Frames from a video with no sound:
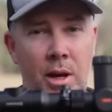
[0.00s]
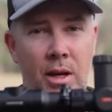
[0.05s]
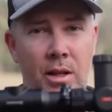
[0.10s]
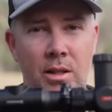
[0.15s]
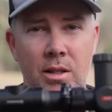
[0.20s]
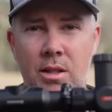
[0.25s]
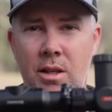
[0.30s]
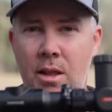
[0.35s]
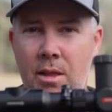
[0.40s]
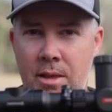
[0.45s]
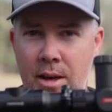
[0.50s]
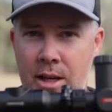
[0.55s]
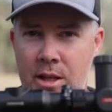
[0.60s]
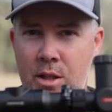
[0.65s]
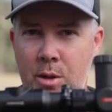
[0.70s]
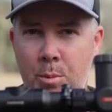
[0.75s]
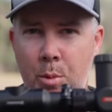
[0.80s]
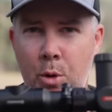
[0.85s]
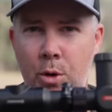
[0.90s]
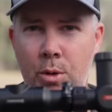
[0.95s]
mounts,
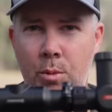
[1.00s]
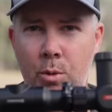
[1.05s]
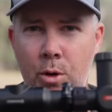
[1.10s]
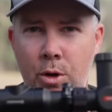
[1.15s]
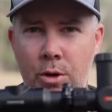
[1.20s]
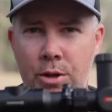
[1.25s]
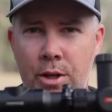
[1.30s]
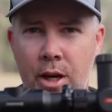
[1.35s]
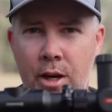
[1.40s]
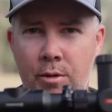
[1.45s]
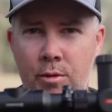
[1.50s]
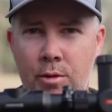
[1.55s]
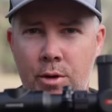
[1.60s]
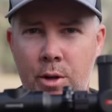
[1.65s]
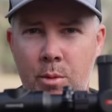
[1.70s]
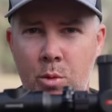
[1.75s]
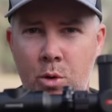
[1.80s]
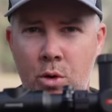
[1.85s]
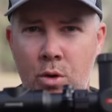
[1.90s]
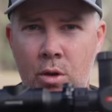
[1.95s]
that's a point worth
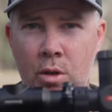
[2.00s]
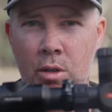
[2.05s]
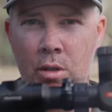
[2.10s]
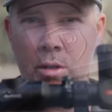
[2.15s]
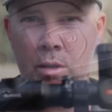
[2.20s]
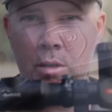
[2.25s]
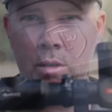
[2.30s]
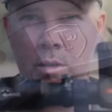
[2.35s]
covering more on.